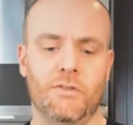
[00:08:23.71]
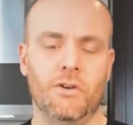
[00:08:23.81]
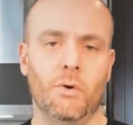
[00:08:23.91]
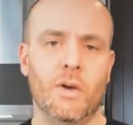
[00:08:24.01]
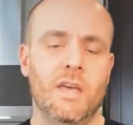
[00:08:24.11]

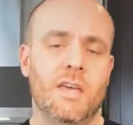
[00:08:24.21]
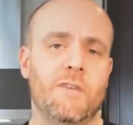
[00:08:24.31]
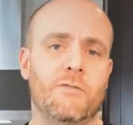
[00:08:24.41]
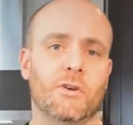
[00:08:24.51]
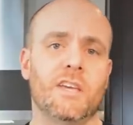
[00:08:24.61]
So
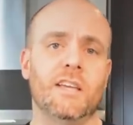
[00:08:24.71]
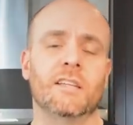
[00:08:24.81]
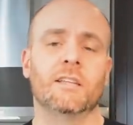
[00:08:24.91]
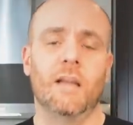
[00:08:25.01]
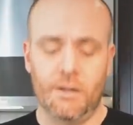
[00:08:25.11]
if you're
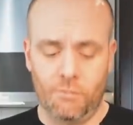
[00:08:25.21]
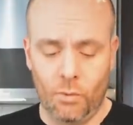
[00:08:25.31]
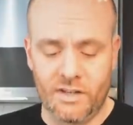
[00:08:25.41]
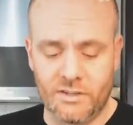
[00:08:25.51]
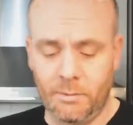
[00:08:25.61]
getting a lot of
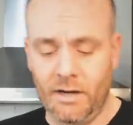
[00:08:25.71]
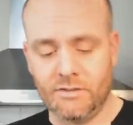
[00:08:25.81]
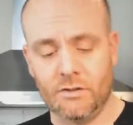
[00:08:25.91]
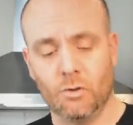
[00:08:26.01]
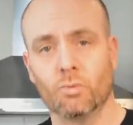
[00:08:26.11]
wet
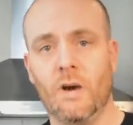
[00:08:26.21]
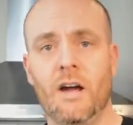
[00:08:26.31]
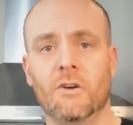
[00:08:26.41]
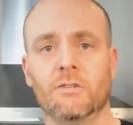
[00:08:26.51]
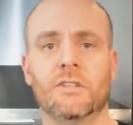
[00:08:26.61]
spots
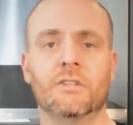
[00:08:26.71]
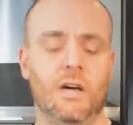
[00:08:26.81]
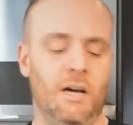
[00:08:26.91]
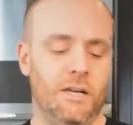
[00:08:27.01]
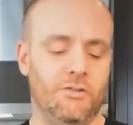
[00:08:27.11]
around,
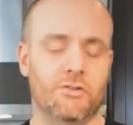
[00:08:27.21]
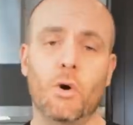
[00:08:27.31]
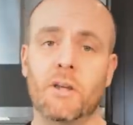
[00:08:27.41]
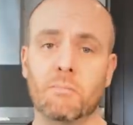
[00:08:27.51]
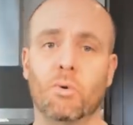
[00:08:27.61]
uh, just
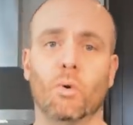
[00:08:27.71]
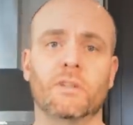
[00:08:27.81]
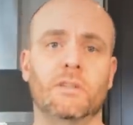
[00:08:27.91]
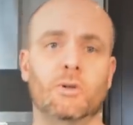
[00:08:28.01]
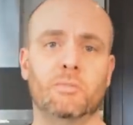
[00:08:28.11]
go ahead and pour
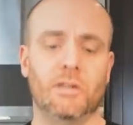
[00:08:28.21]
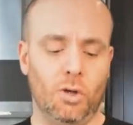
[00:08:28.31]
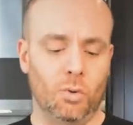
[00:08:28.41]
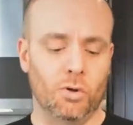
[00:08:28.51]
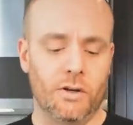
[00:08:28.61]
it a little bit
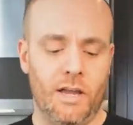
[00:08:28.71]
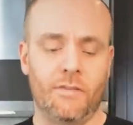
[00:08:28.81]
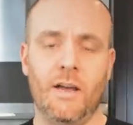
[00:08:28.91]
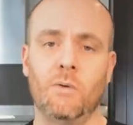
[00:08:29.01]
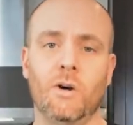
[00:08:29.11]
lower,
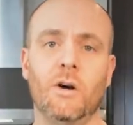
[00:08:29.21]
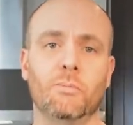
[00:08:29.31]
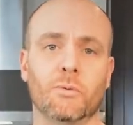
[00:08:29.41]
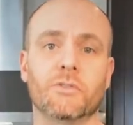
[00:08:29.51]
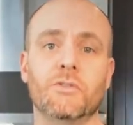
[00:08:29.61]
and that will
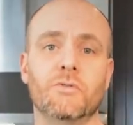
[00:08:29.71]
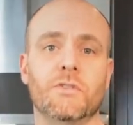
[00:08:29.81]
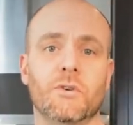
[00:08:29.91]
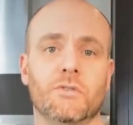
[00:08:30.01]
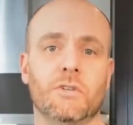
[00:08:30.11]
help
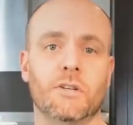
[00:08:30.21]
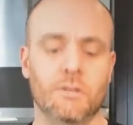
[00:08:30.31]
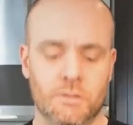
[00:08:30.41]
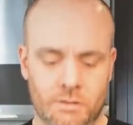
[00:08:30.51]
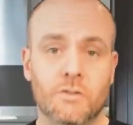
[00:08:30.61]
reduce those a
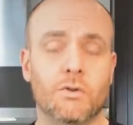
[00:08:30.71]
little.